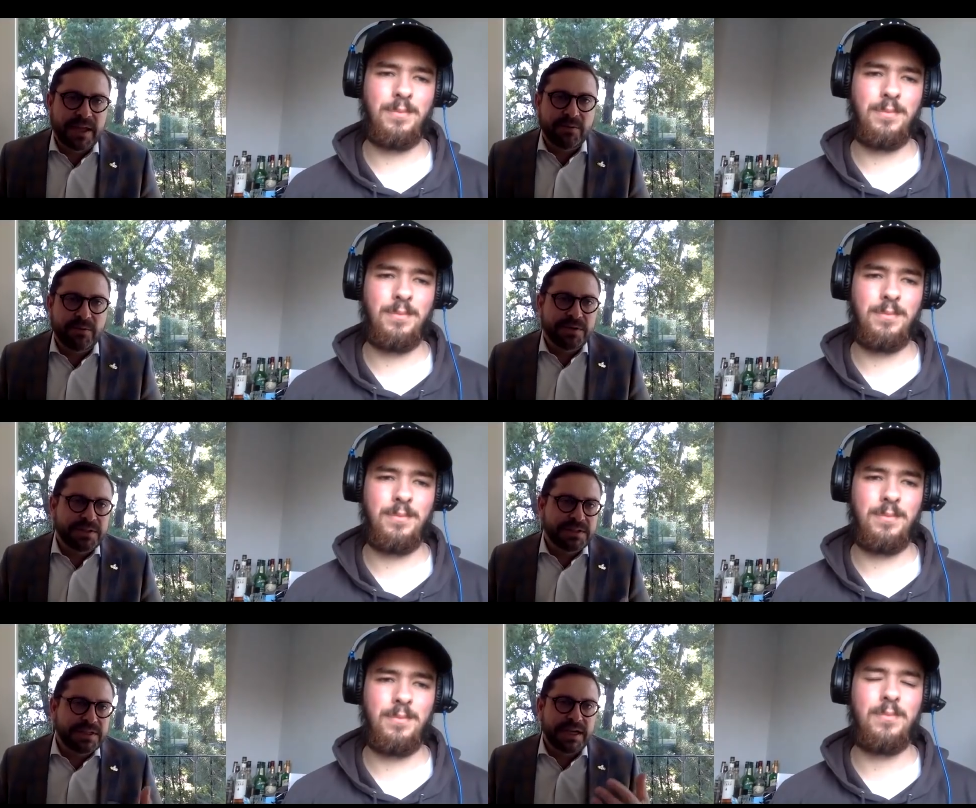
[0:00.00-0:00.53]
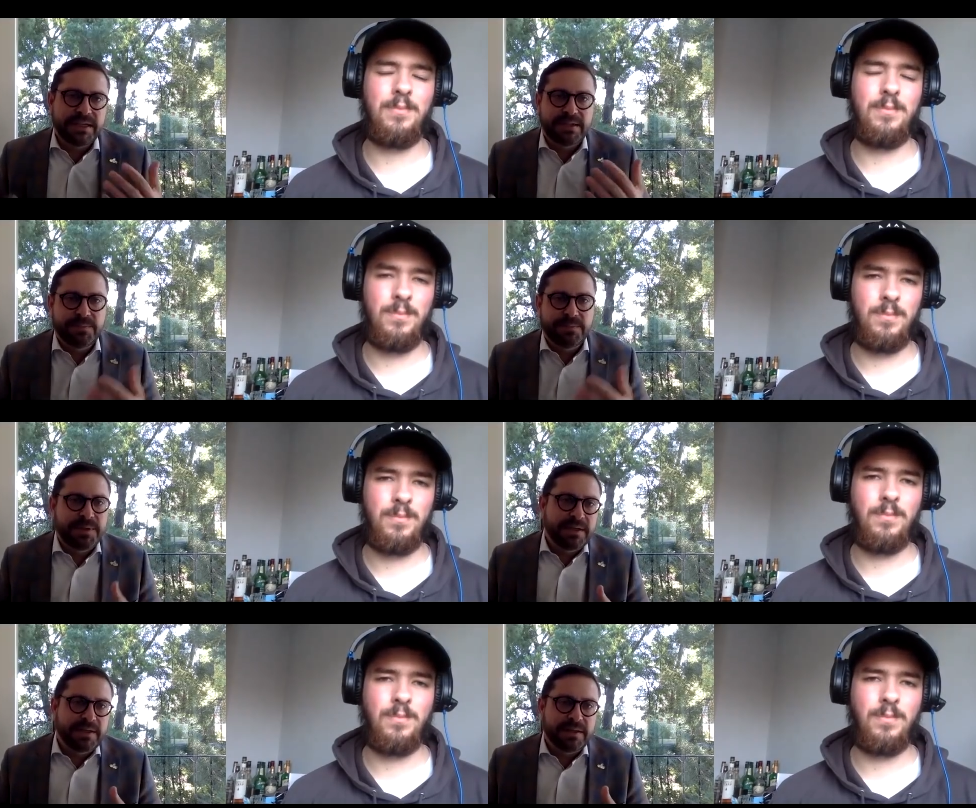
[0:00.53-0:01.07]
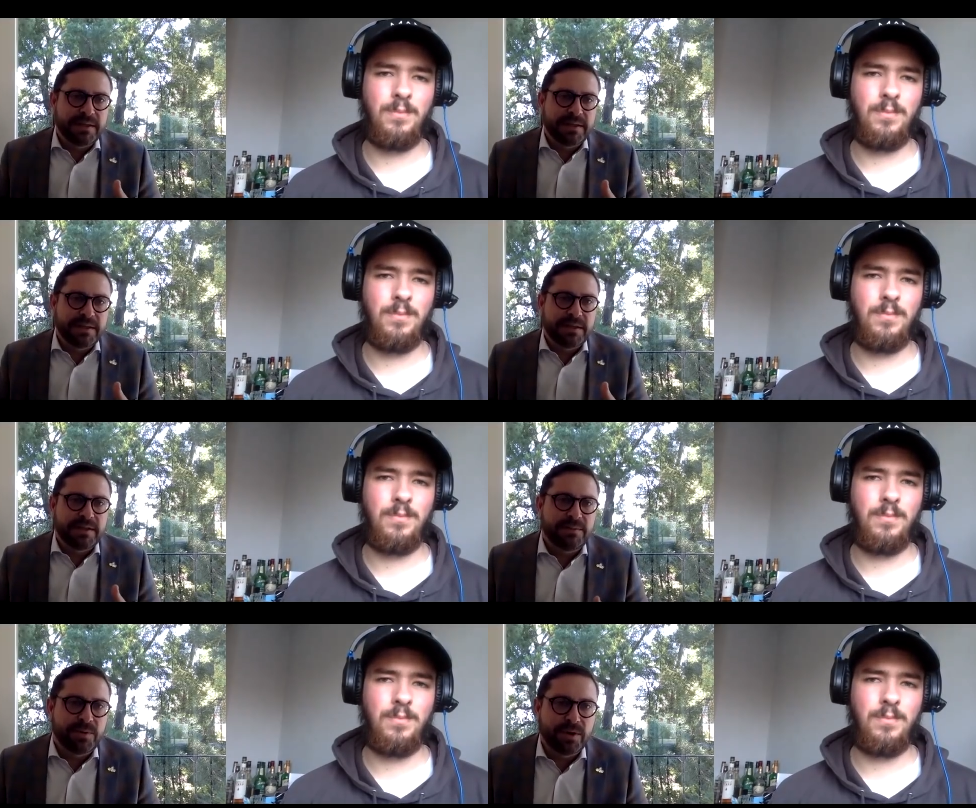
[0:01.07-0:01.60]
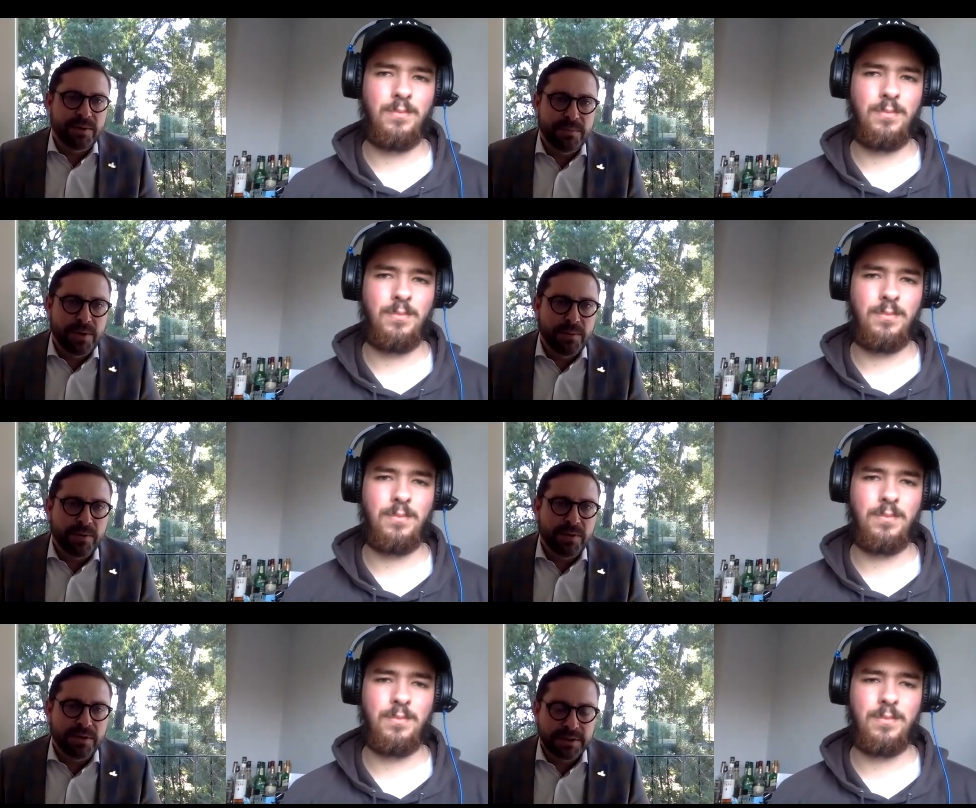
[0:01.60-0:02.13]
Speaker 1: We're designed to be a little more
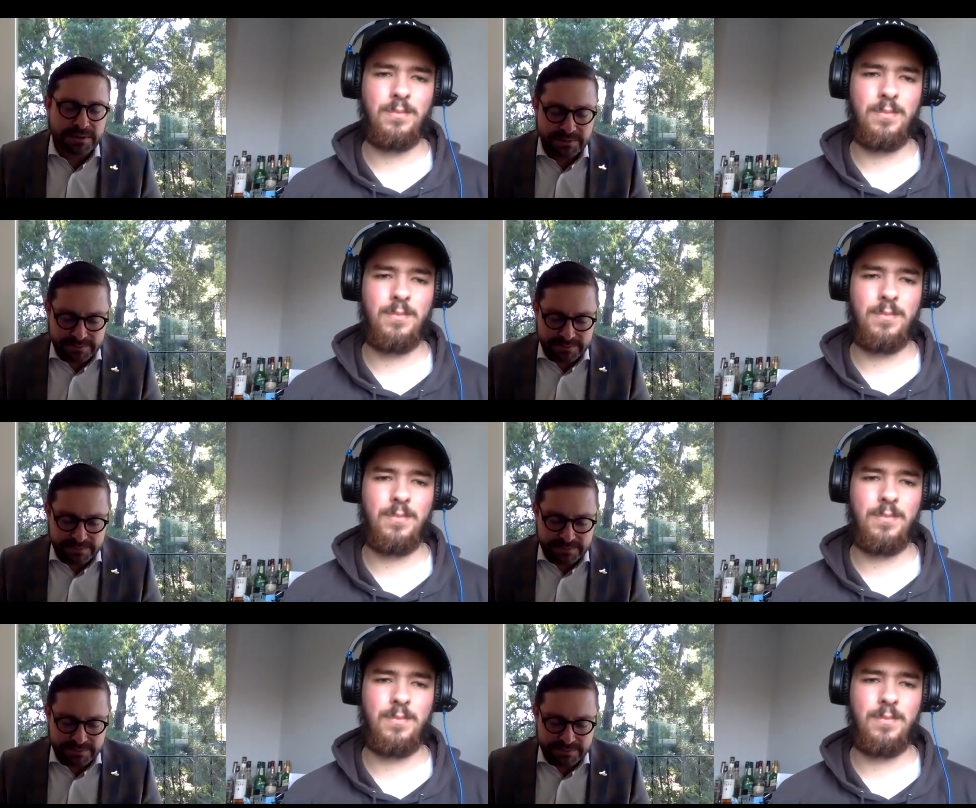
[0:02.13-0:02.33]
mobile.